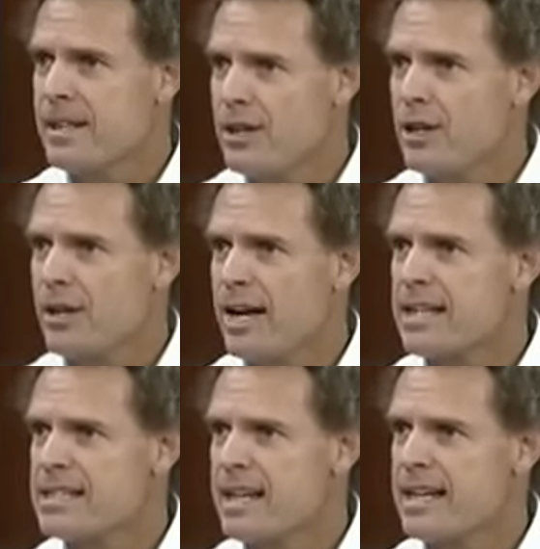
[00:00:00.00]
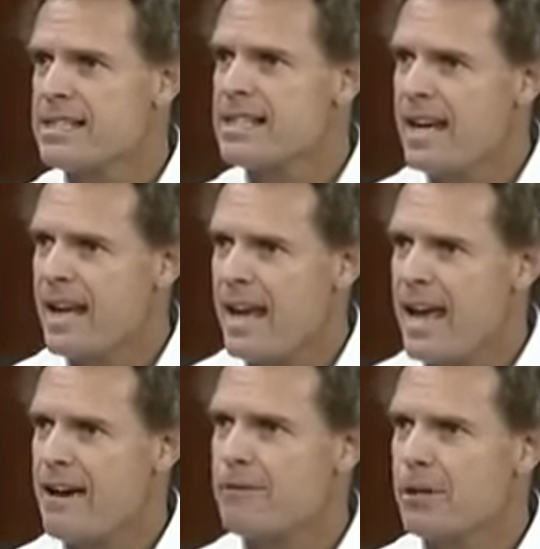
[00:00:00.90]
in the United States
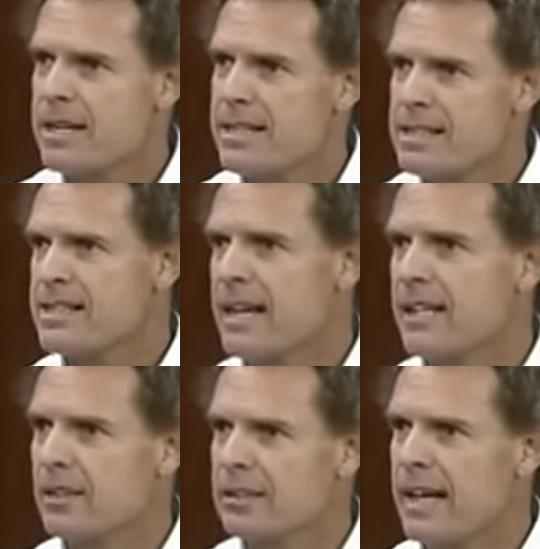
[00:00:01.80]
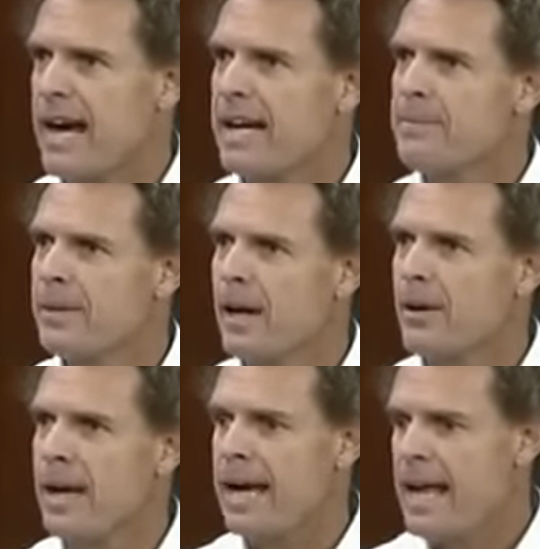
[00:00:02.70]
every single day.
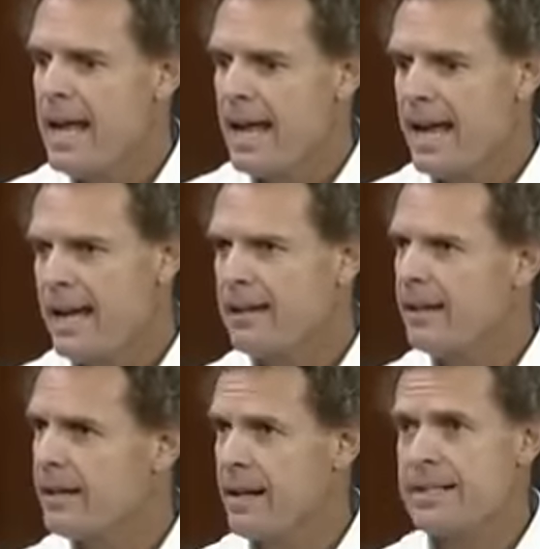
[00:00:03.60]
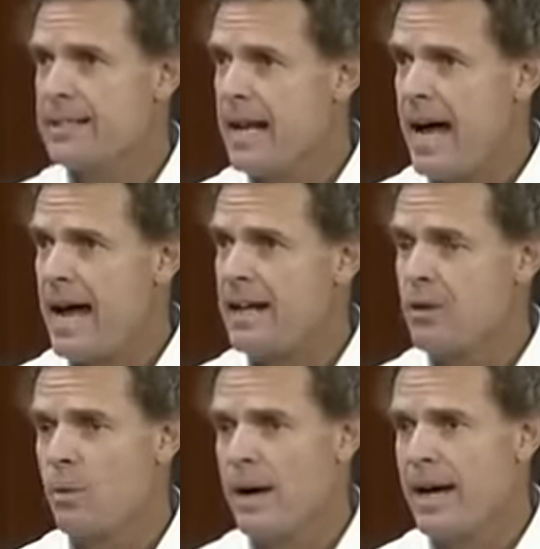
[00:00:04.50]
Okay, and today,
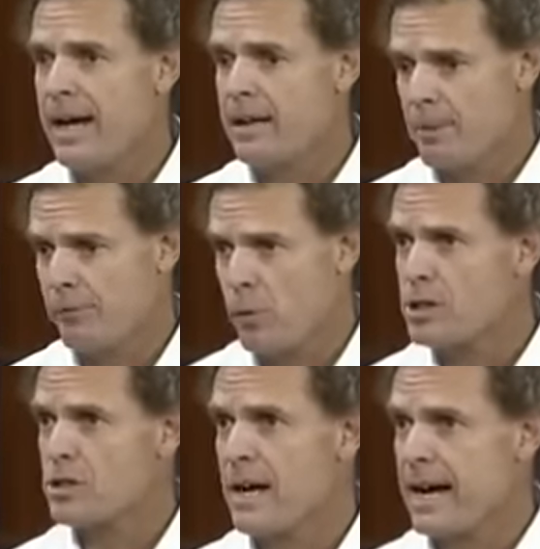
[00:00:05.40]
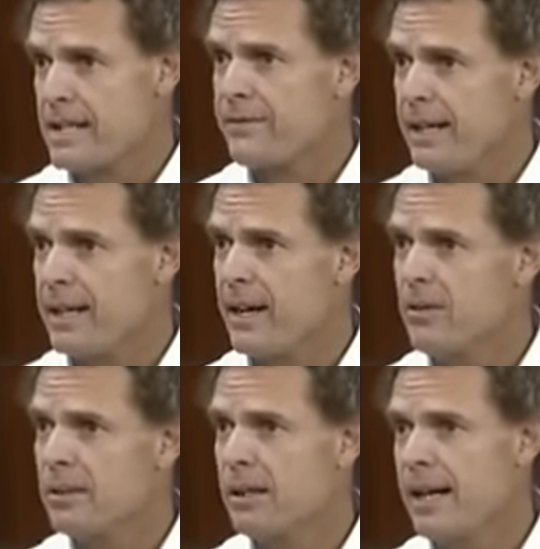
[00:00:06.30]
before Stratus Video,
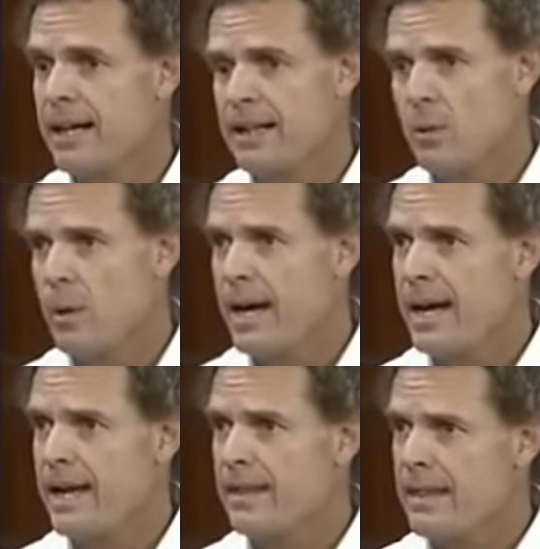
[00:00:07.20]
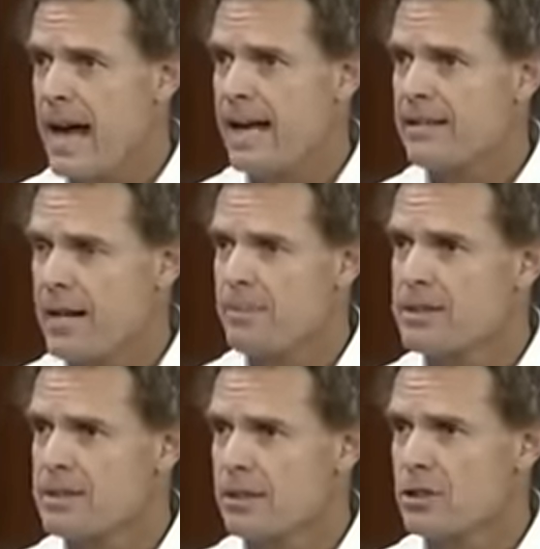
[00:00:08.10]
all right, the way that type of
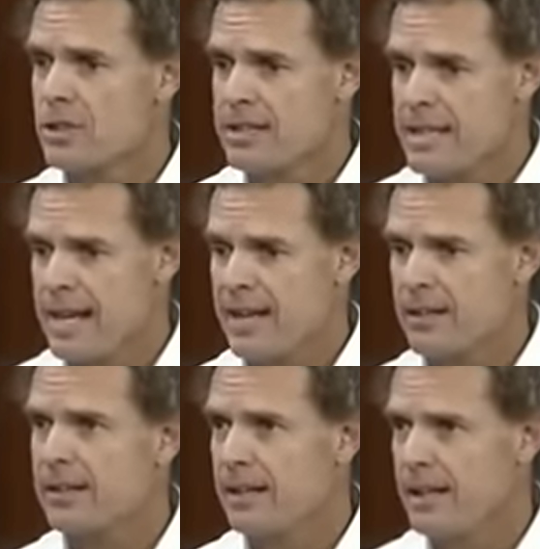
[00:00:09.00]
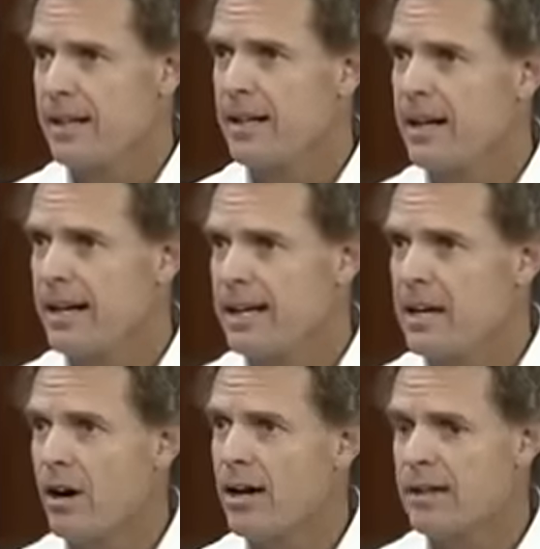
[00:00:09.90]
solution is handled in an
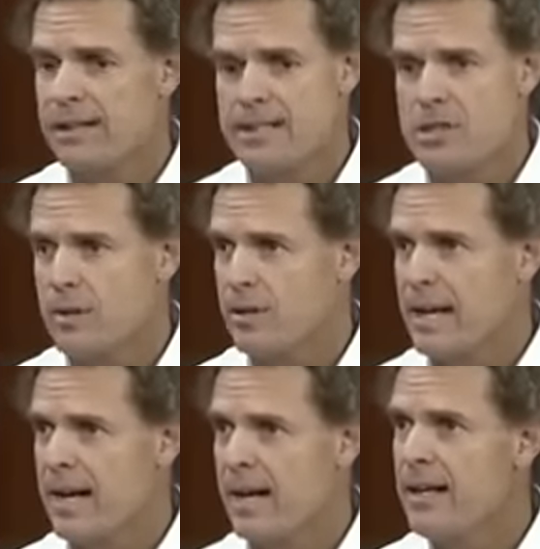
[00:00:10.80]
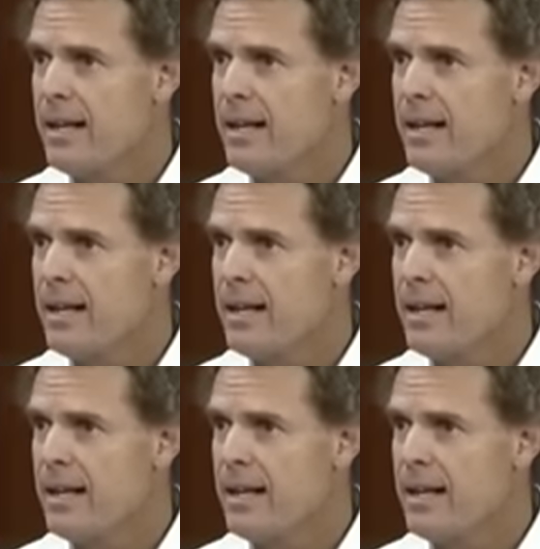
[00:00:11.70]
ER is you either get a